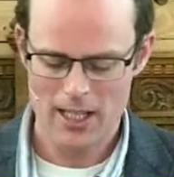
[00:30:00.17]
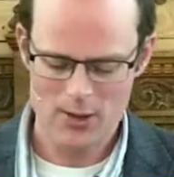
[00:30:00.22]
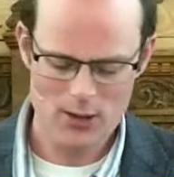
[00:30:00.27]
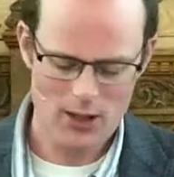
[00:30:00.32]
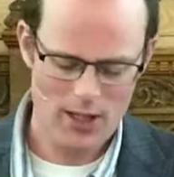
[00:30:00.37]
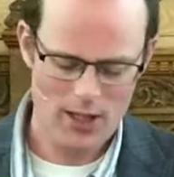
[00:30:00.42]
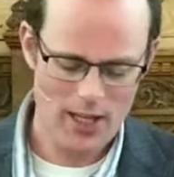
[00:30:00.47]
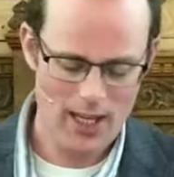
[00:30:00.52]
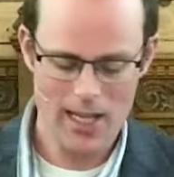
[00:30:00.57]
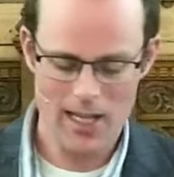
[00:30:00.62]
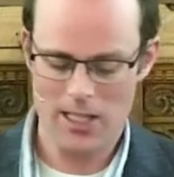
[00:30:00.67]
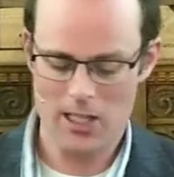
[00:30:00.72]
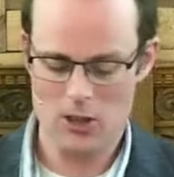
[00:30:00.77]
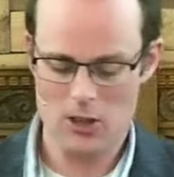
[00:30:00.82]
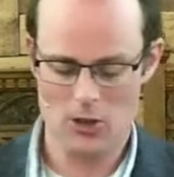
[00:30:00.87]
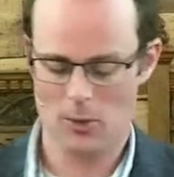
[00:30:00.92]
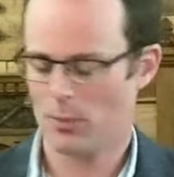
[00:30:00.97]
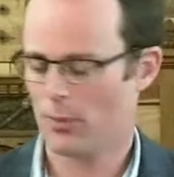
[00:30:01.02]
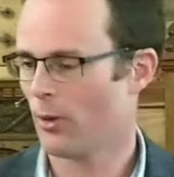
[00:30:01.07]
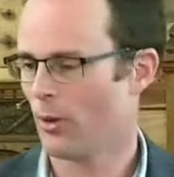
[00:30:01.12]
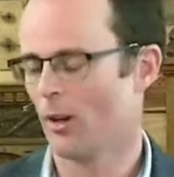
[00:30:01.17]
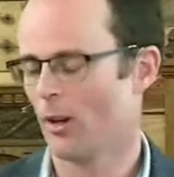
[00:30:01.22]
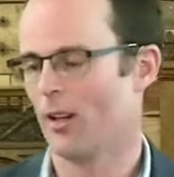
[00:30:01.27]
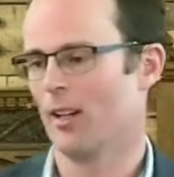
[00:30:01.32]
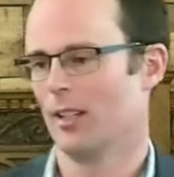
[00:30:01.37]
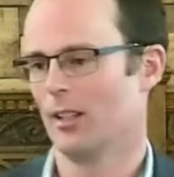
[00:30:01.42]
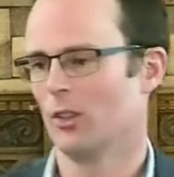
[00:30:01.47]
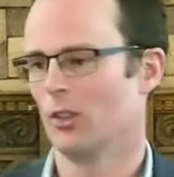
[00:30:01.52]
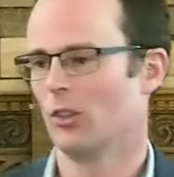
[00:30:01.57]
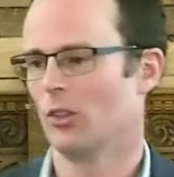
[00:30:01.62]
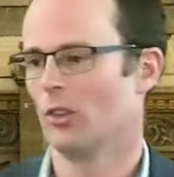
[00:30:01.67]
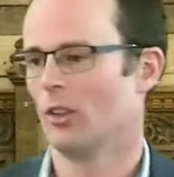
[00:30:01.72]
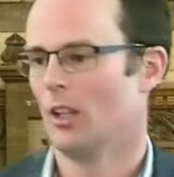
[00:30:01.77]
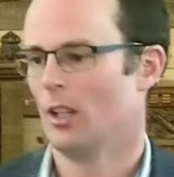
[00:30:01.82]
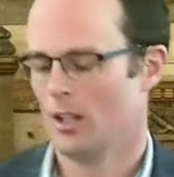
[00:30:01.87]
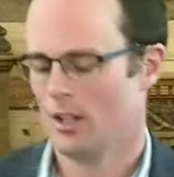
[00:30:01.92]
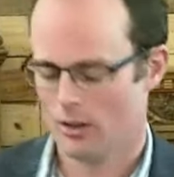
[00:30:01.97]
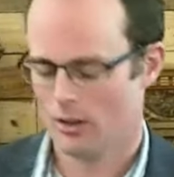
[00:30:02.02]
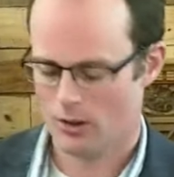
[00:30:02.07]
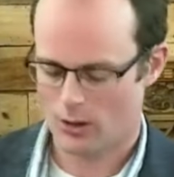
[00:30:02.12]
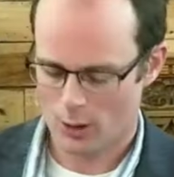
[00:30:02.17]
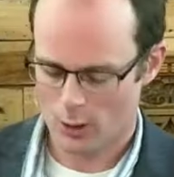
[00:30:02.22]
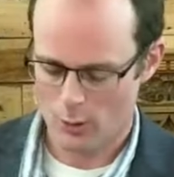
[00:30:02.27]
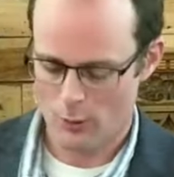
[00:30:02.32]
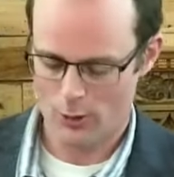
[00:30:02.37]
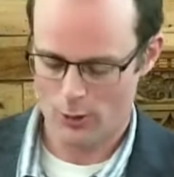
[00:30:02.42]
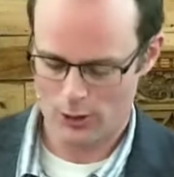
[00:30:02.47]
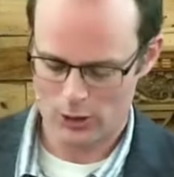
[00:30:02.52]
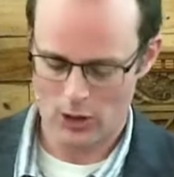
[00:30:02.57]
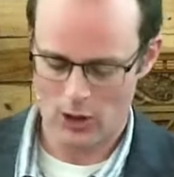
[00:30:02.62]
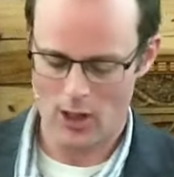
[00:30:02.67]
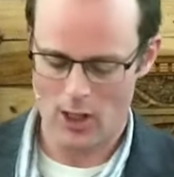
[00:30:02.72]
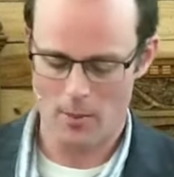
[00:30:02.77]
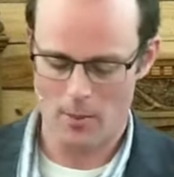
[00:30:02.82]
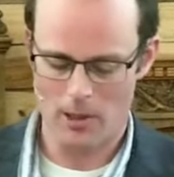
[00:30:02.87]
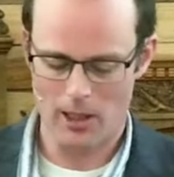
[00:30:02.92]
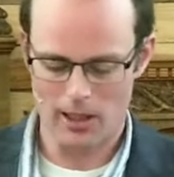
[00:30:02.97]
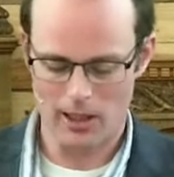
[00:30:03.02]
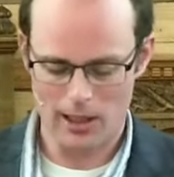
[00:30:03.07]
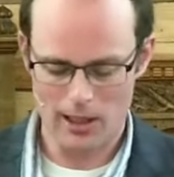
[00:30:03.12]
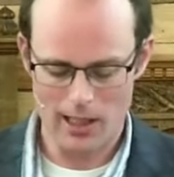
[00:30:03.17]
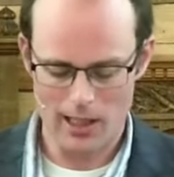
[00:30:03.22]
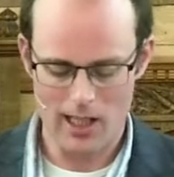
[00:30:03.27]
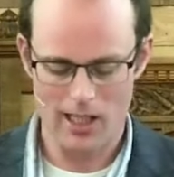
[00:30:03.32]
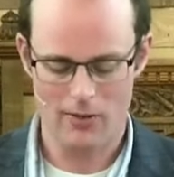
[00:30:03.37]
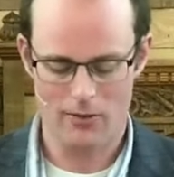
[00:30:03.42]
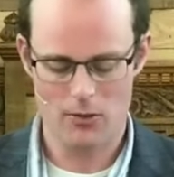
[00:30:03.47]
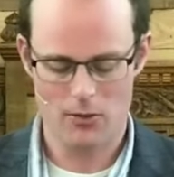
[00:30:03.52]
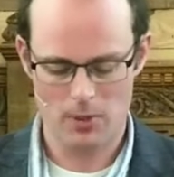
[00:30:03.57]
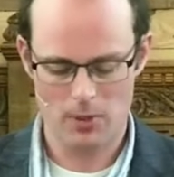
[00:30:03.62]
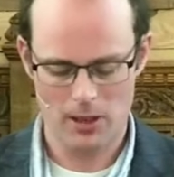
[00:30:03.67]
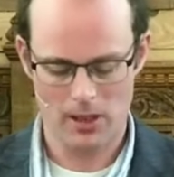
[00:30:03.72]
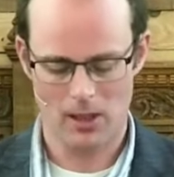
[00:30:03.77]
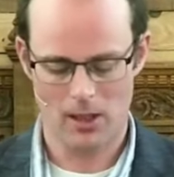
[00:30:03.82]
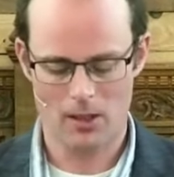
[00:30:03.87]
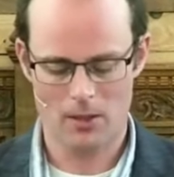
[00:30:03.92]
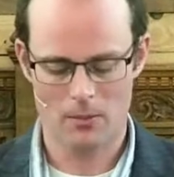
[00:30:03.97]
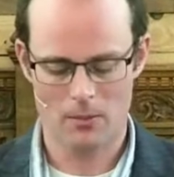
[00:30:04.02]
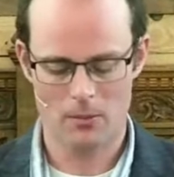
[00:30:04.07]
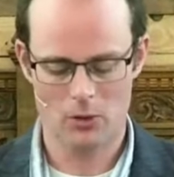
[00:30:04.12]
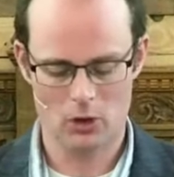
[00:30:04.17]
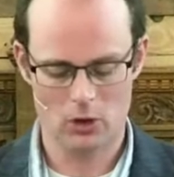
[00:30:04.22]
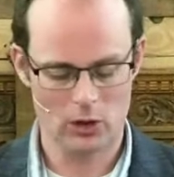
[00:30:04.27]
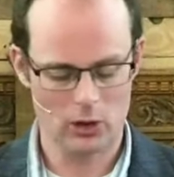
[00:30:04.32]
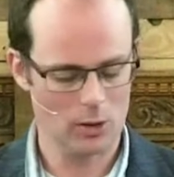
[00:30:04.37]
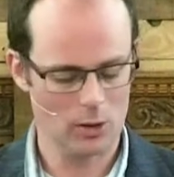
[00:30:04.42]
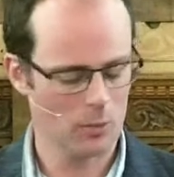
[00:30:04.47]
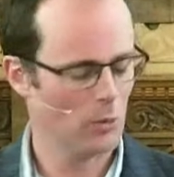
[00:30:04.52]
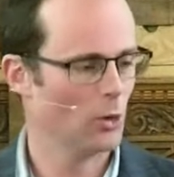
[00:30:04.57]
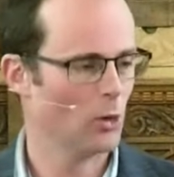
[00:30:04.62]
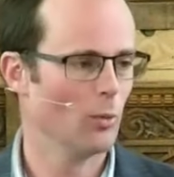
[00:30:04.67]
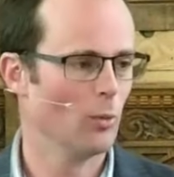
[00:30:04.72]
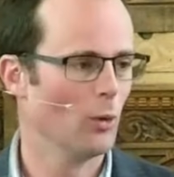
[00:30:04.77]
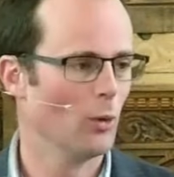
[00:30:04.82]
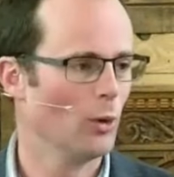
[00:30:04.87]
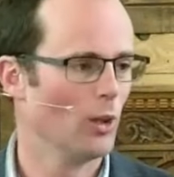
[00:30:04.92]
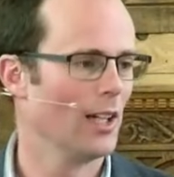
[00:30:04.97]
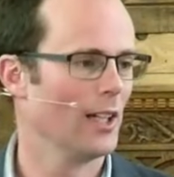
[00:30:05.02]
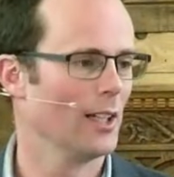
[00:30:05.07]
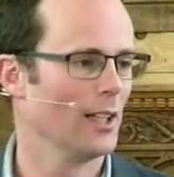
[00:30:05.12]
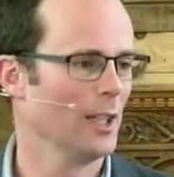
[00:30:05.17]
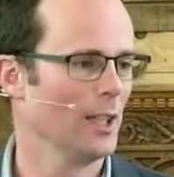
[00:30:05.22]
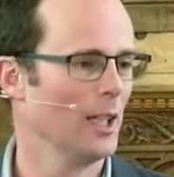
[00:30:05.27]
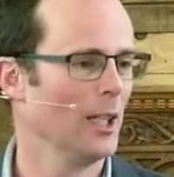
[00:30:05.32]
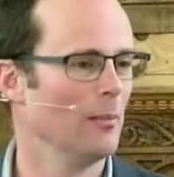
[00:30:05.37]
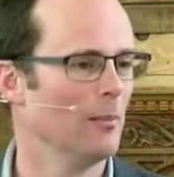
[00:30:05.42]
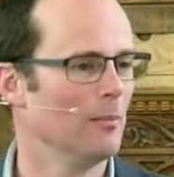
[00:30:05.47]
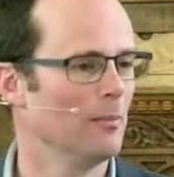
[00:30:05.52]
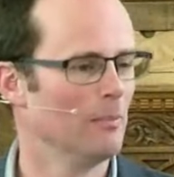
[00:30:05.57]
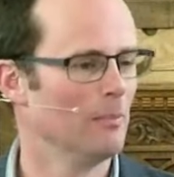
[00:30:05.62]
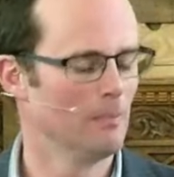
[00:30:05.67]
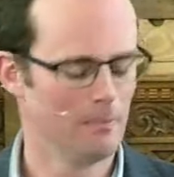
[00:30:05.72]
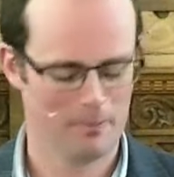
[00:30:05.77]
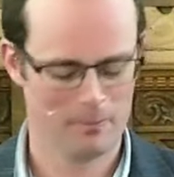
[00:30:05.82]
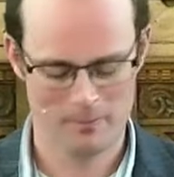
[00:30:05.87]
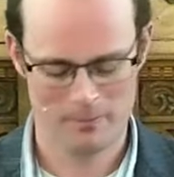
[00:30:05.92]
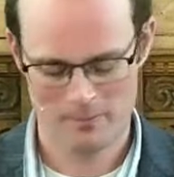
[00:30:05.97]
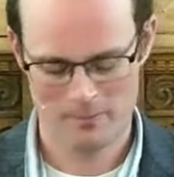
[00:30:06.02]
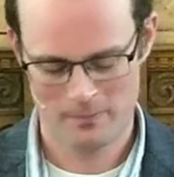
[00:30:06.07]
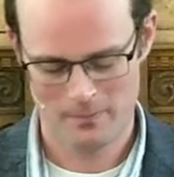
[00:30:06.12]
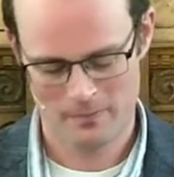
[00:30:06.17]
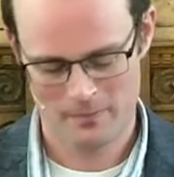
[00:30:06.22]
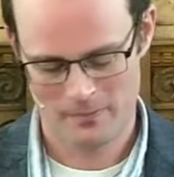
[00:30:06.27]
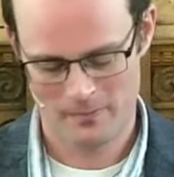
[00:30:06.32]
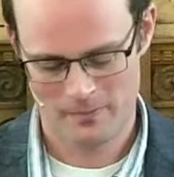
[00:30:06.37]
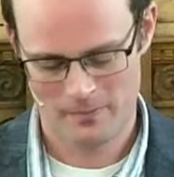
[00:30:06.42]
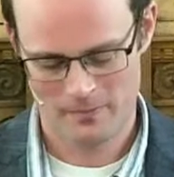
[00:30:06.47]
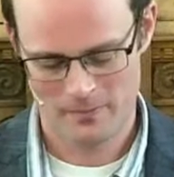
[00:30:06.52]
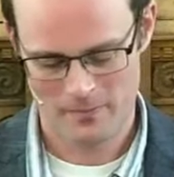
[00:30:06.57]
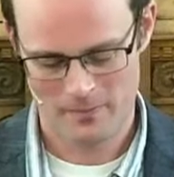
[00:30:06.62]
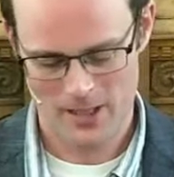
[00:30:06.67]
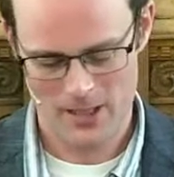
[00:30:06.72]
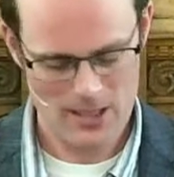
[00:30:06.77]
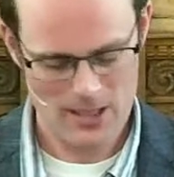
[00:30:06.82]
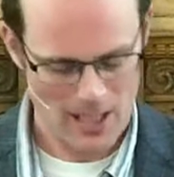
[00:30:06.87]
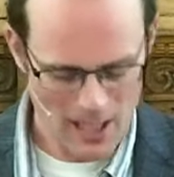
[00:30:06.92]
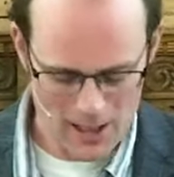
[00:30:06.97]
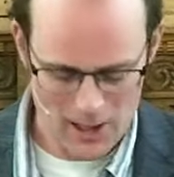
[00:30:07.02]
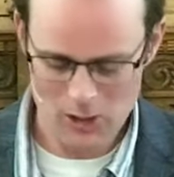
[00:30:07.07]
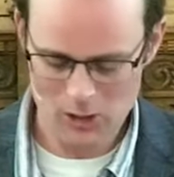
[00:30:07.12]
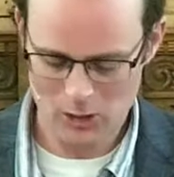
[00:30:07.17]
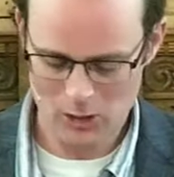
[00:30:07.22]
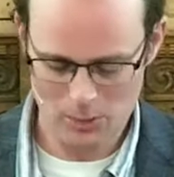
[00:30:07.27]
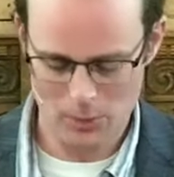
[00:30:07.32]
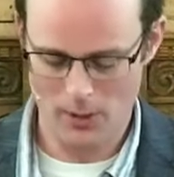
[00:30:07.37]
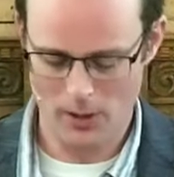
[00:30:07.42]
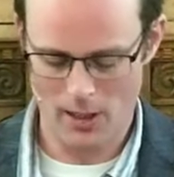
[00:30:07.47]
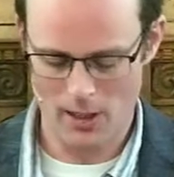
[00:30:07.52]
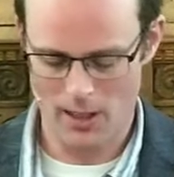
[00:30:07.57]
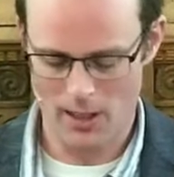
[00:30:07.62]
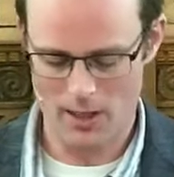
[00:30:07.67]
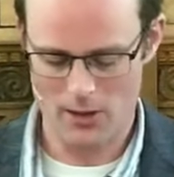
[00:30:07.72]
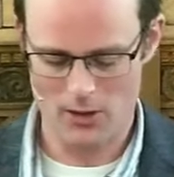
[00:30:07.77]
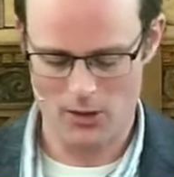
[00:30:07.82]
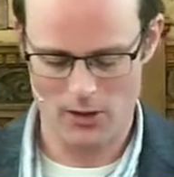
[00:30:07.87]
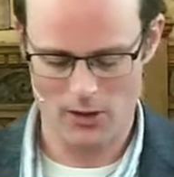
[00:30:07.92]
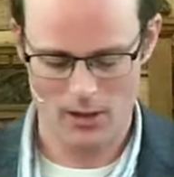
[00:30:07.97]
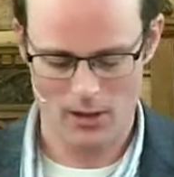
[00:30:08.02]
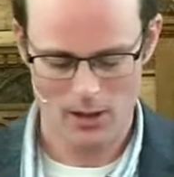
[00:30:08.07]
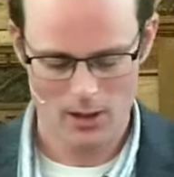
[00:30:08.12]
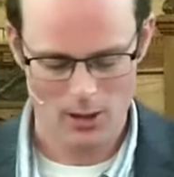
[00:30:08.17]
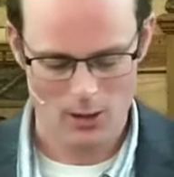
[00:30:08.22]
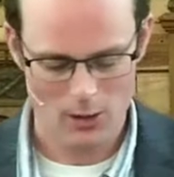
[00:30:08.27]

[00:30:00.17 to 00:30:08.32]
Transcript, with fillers: is it any surprise that over time our lives become to look more and more like Him? Is it any surprise that,